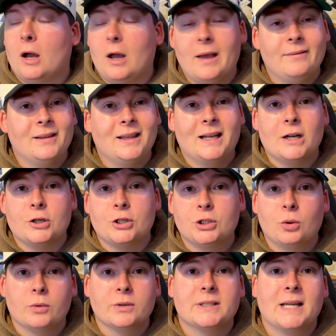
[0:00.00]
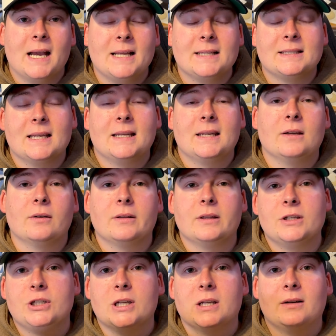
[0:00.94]
I'll have a lot of shorts content here
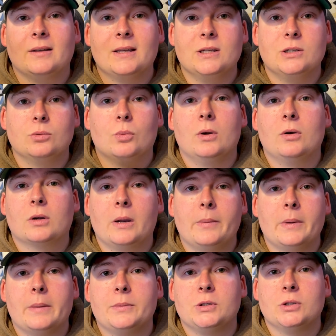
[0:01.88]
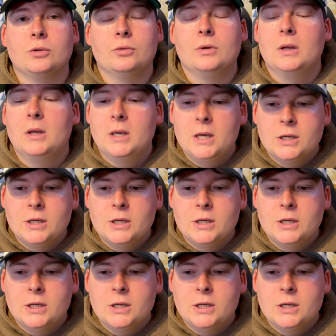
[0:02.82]
on the channel as well coming up soon.